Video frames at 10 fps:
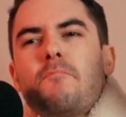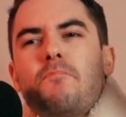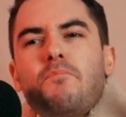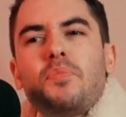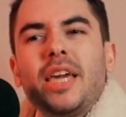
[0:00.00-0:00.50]

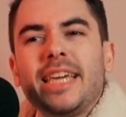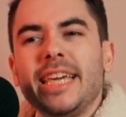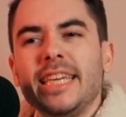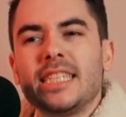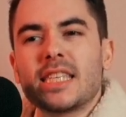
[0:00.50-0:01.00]

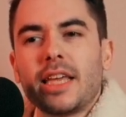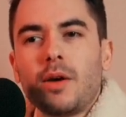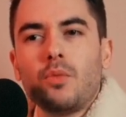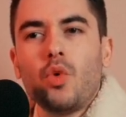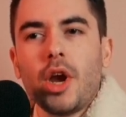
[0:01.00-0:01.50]
piece that
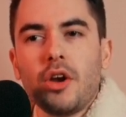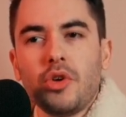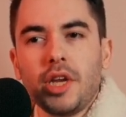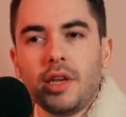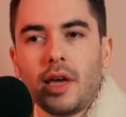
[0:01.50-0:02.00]
I'm
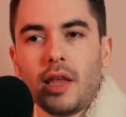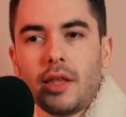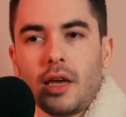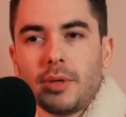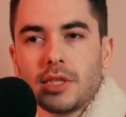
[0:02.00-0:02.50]
wearing,
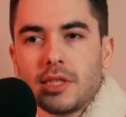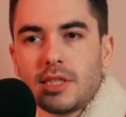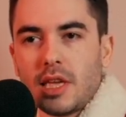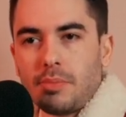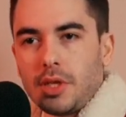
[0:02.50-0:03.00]
that I'm
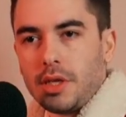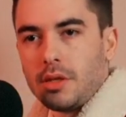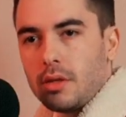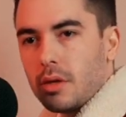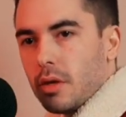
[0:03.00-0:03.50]

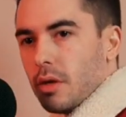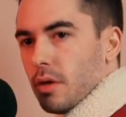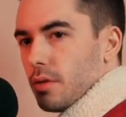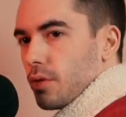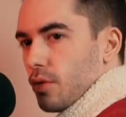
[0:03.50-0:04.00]
exhibiting
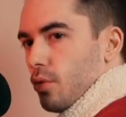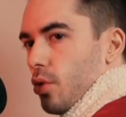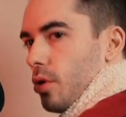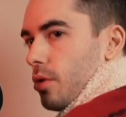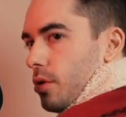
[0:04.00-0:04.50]
to the
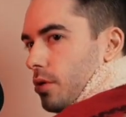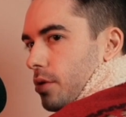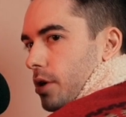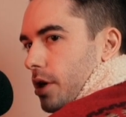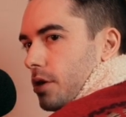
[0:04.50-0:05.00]

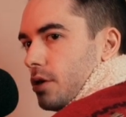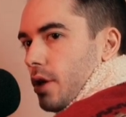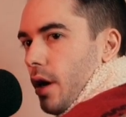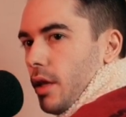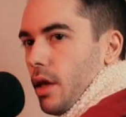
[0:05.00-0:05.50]
world, is
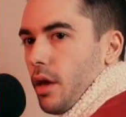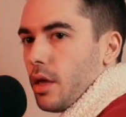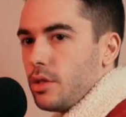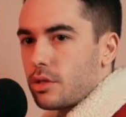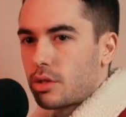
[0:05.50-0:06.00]

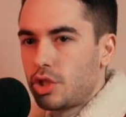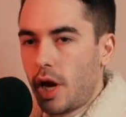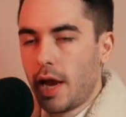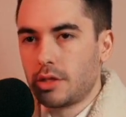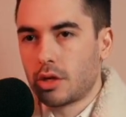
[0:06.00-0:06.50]

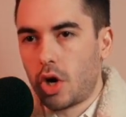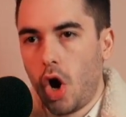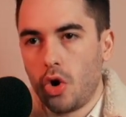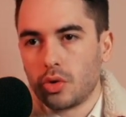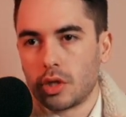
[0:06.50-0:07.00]
it's a
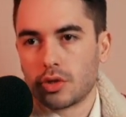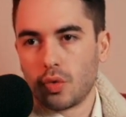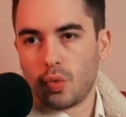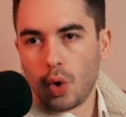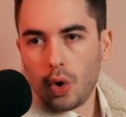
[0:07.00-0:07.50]
coat. It's a
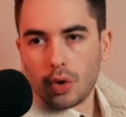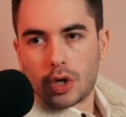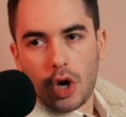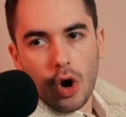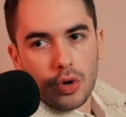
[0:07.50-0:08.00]
wool
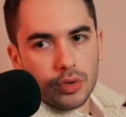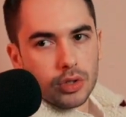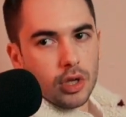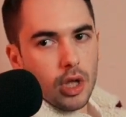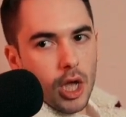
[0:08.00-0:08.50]

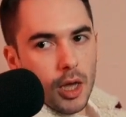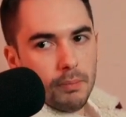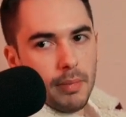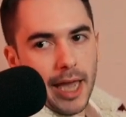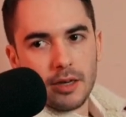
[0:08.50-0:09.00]
coat
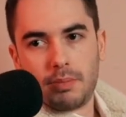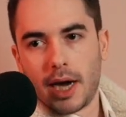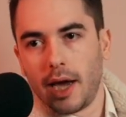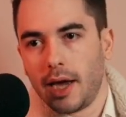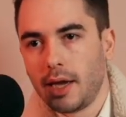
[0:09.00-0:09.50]
made
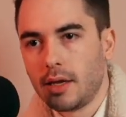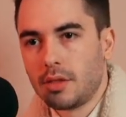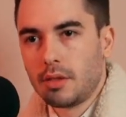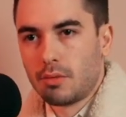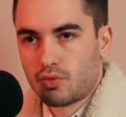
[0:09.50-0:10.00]
by
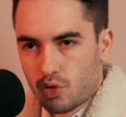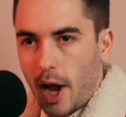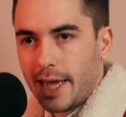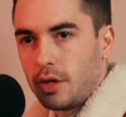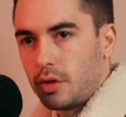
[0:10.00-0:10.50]

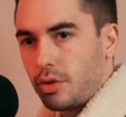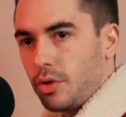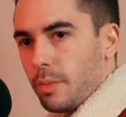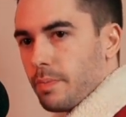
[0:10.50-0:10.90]
Wrangler,